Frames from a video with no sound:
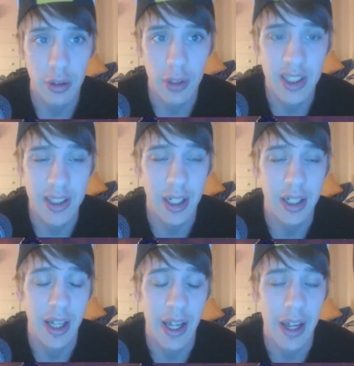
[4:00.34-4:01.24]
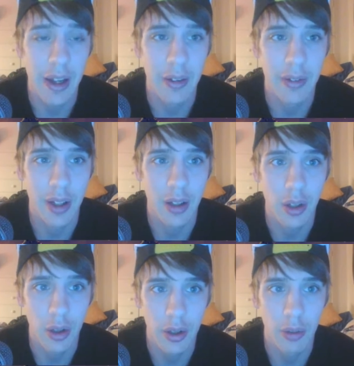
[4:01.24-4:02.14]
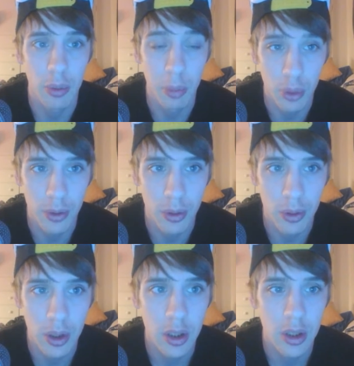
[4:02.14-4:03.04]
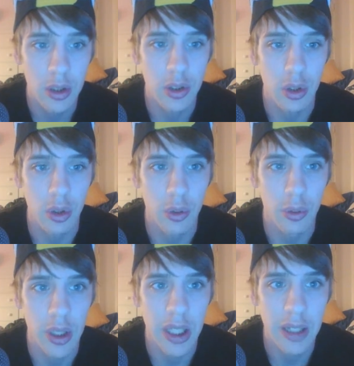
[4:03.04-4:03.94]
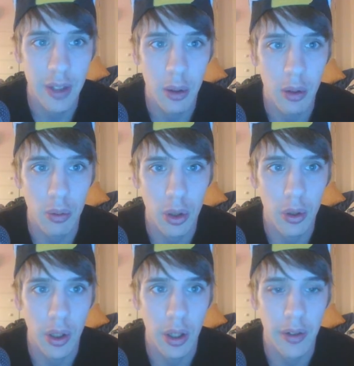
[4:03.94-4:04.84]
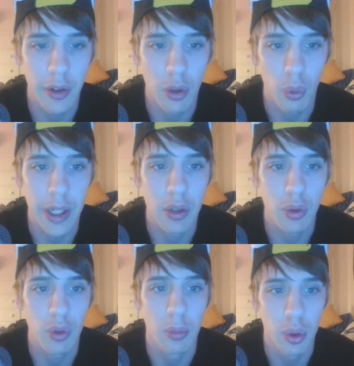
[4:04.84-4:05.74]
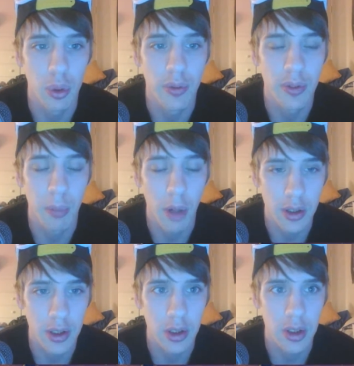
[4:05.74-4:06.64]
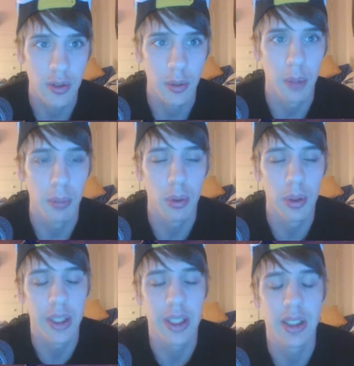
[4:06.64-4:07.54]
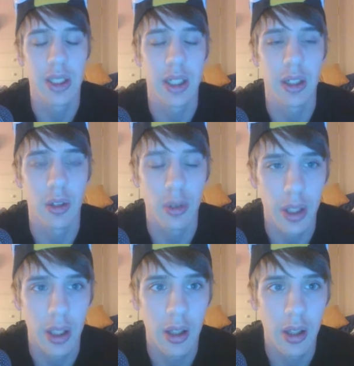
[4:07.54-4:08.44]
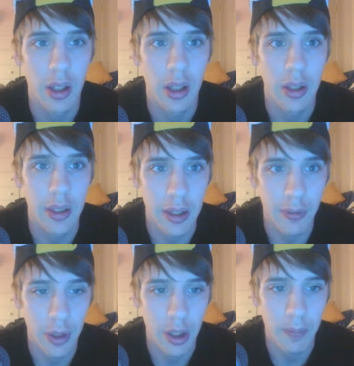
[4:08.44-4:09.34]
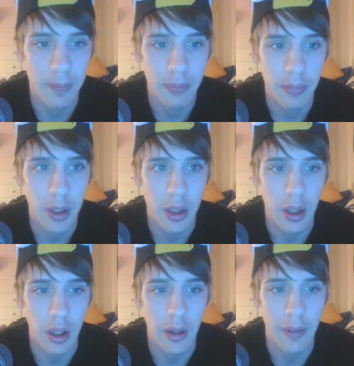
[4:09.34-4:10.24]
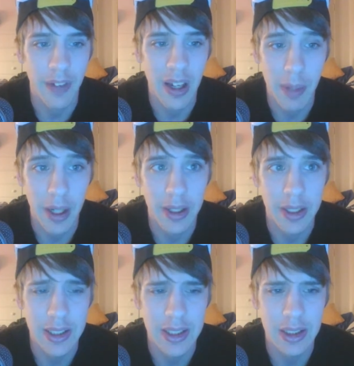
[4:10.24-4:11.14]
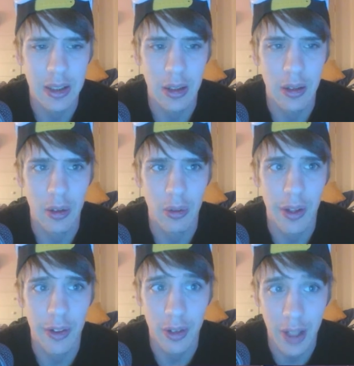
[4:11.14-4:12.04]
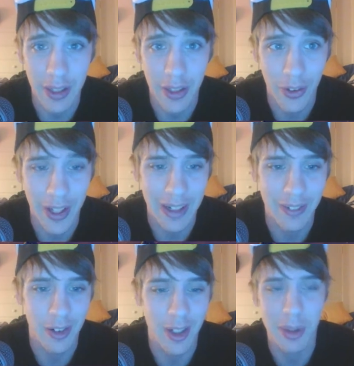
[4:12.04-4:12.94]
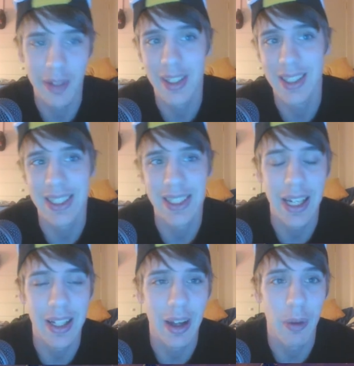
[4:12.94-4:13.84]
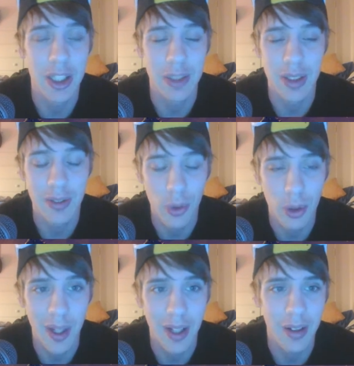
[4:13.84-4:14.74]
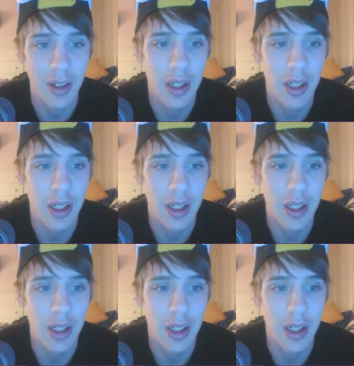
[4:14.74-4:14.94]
does not have good removal, so giving rogue another way to remove monsters from the board is a good thing for them. 5 mana is rather a lot though, like I've already previously stated. I wish it was 4 mana,